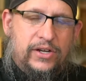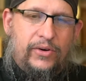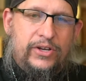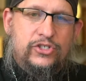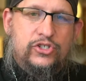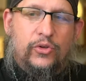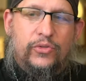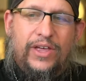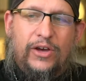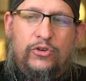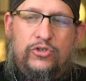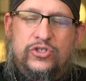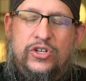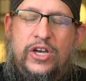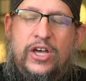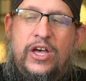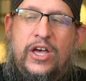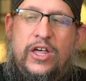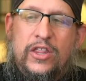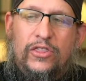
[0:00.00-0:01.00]
All right. So those
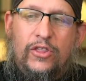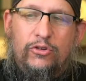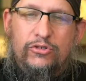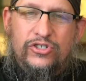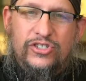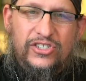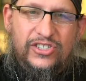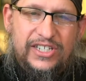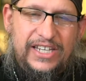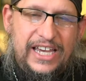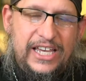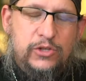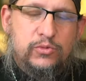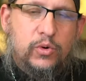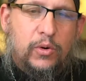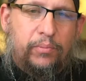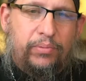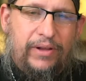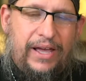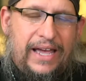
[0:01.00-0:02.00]
those seeds
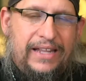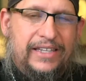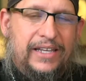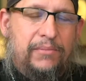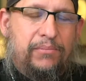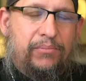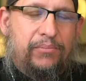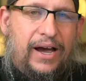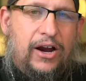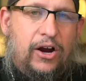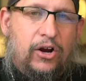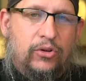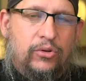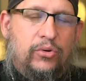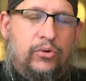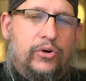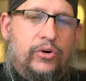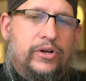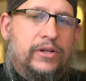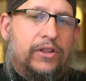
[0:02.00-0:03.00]
were planted by our
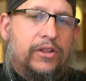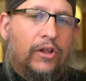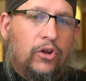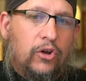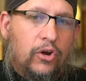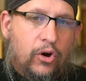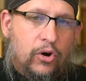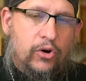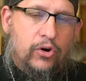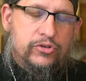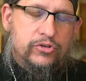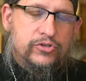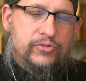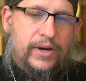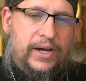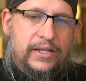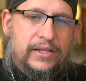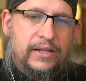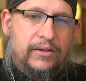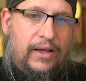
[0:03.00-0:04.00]
Lord, the logos,
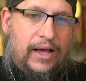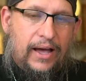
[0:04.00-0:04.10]
right?